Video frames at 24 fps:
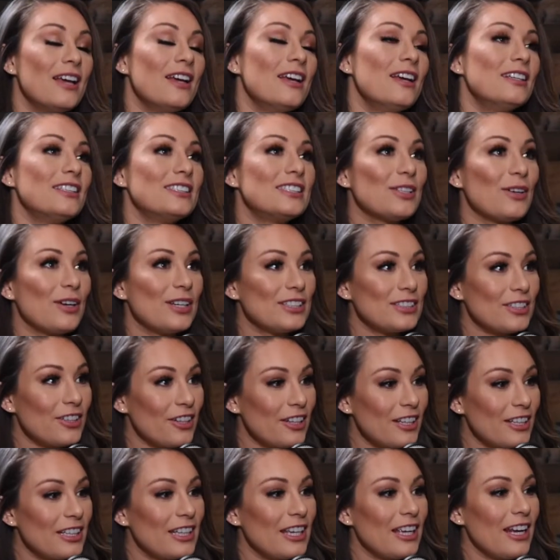So I
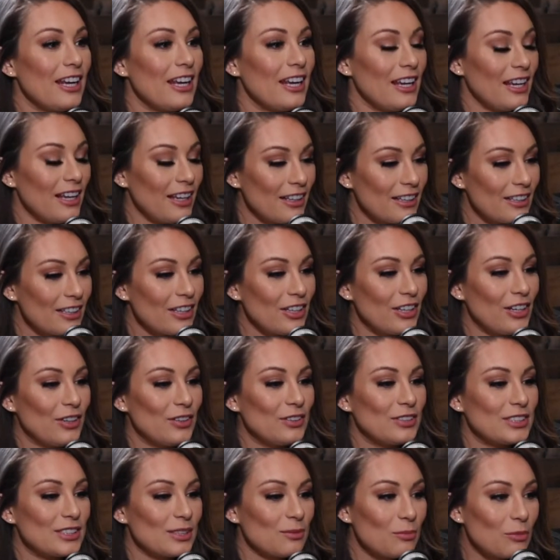started getting,
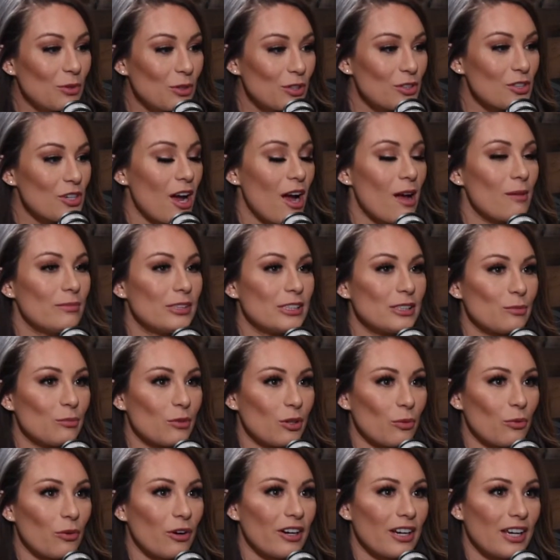some more jobs, some more
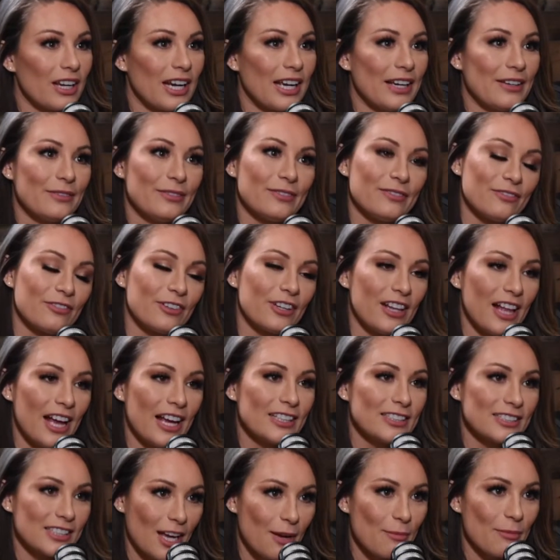work, and I
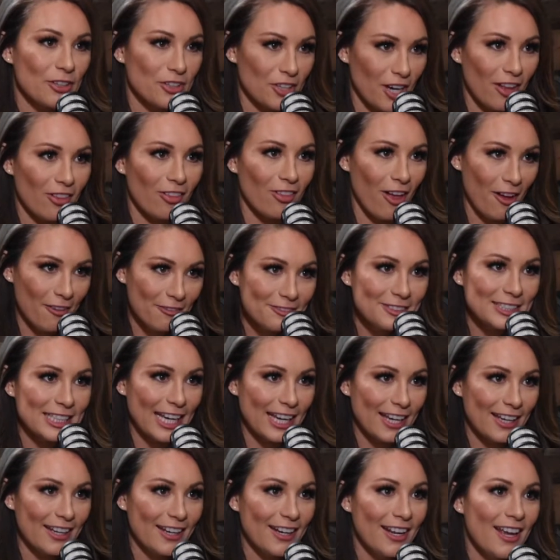realized how much I loved
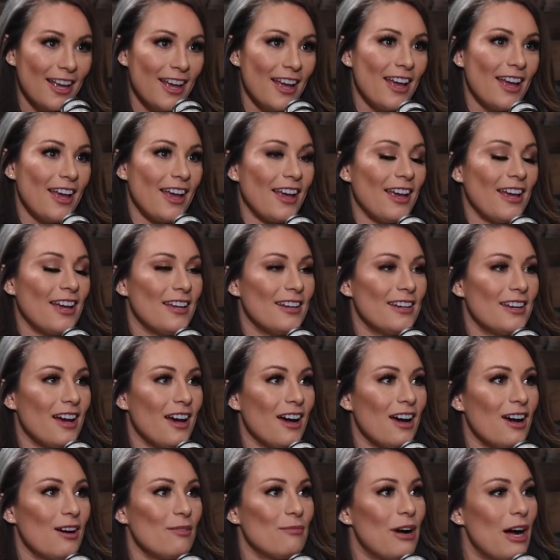it. And
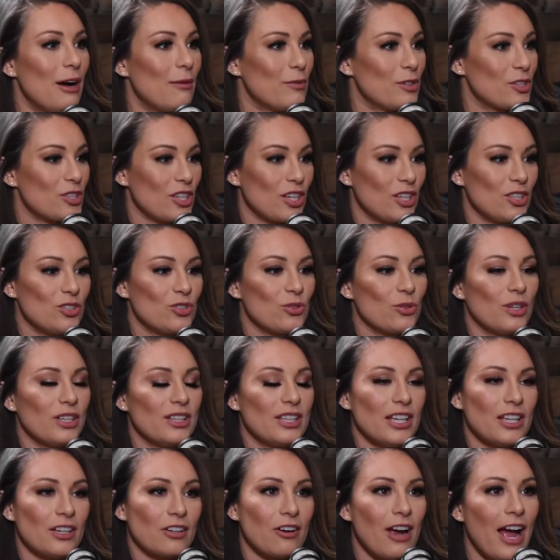how much I enjoyed the
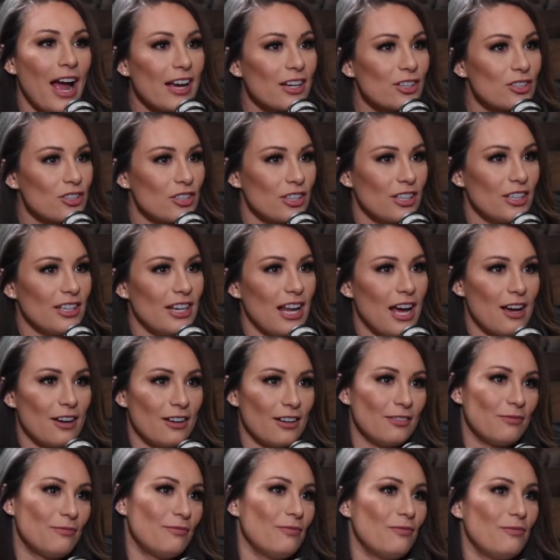
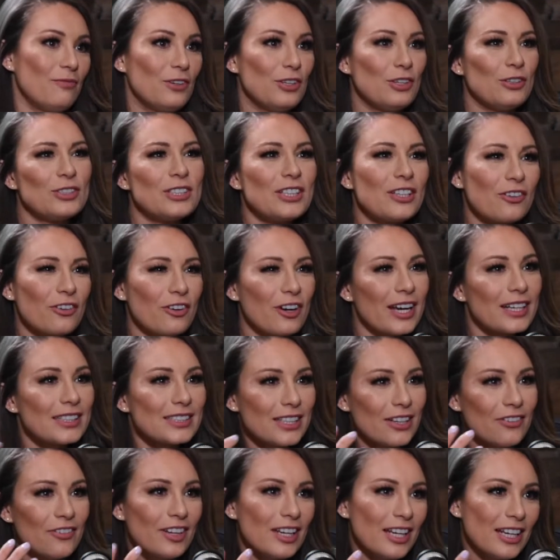interaction, using
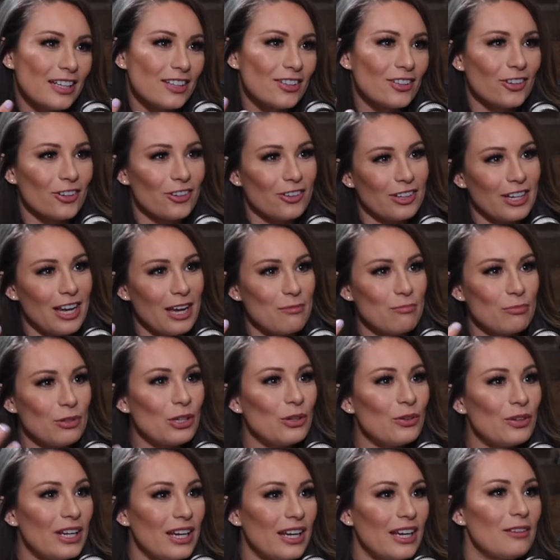creativity to create
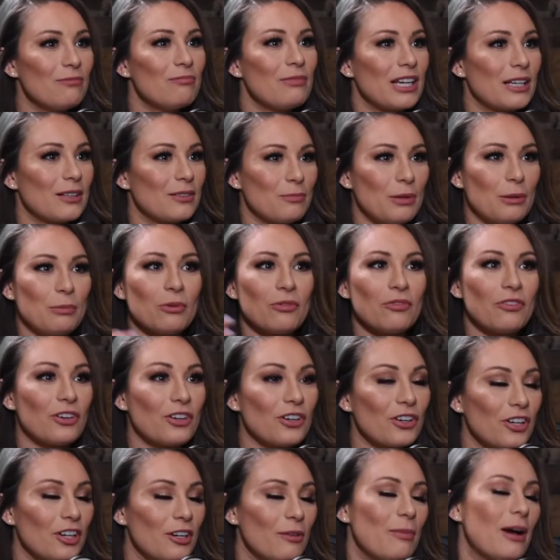beauty, make people feel
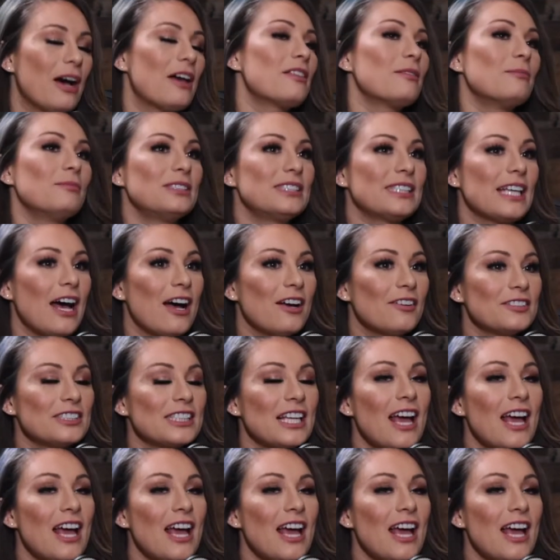good about themselves.